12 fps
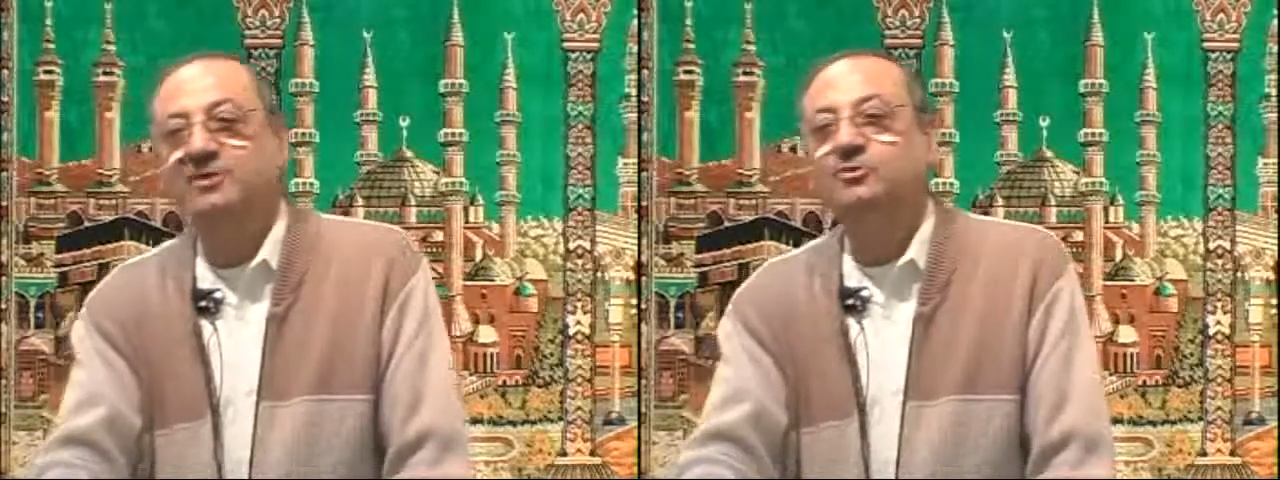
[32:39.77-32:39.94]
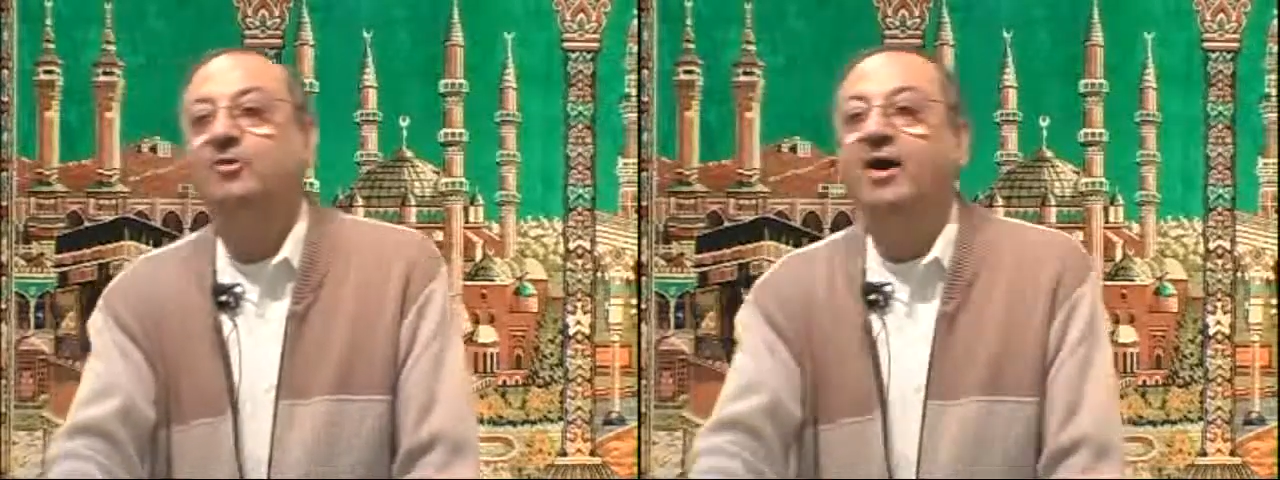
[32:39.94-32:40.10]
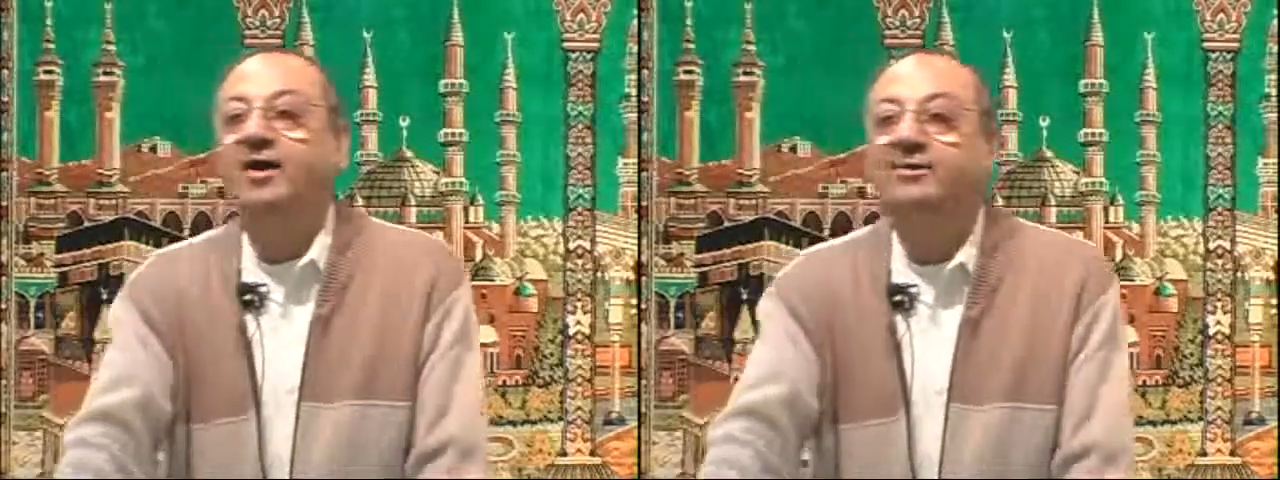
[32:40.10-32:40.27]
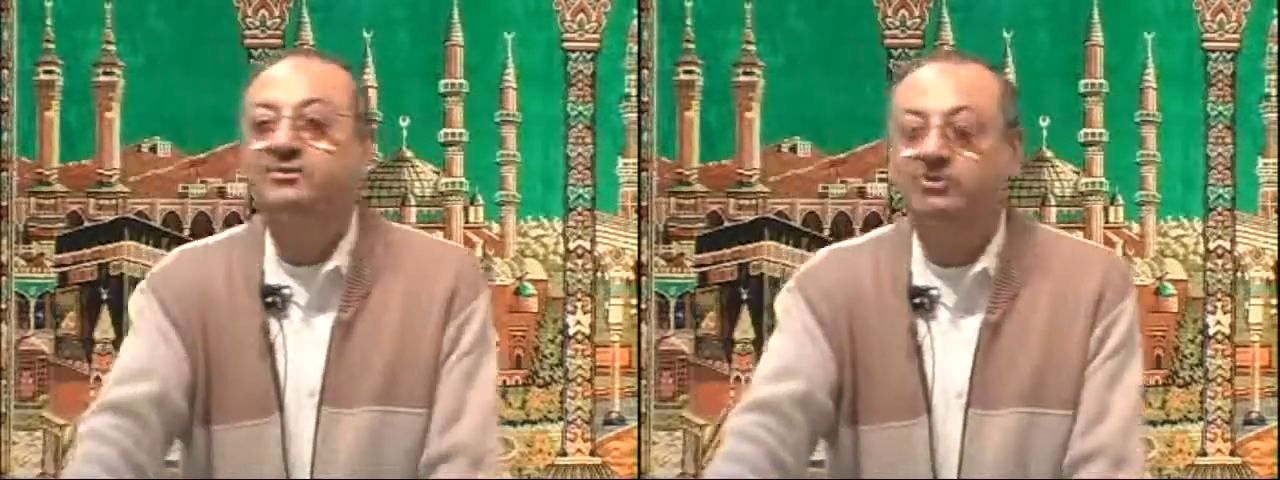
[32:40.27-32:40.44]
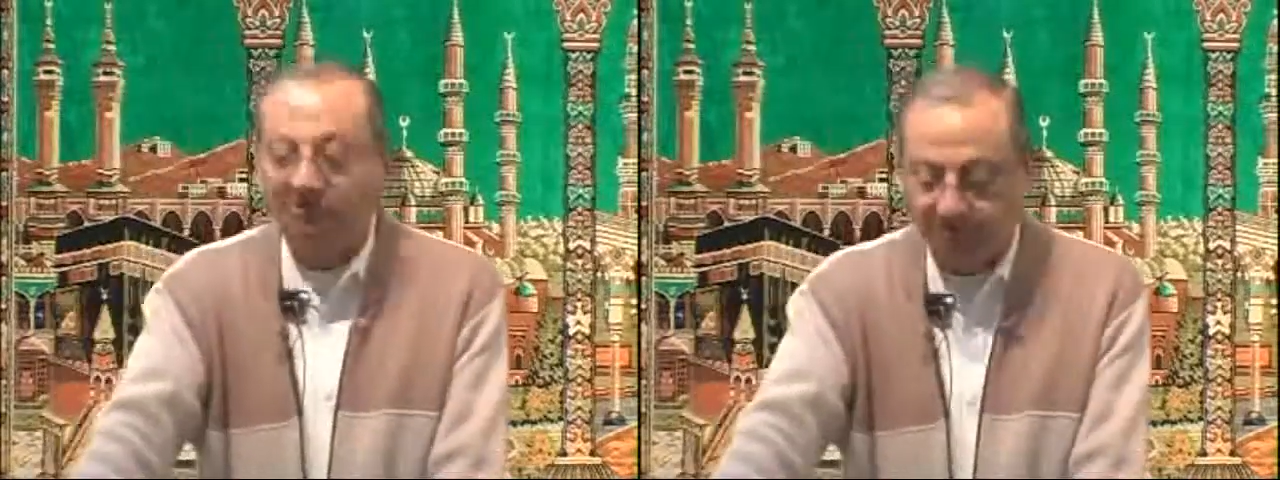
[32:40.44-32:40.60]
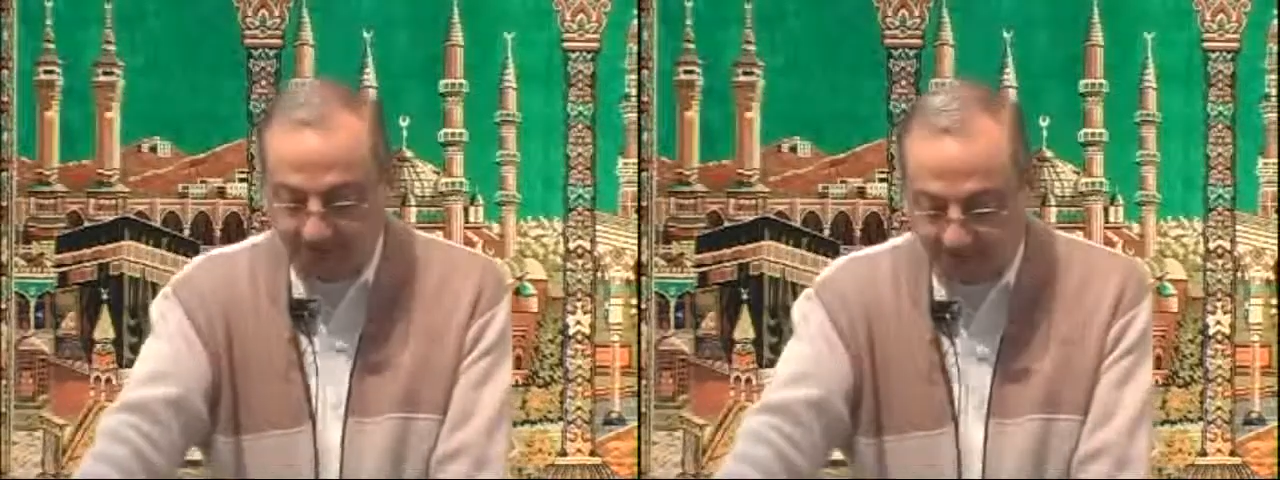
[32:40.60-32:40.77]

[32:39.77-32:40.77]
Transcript: to urge,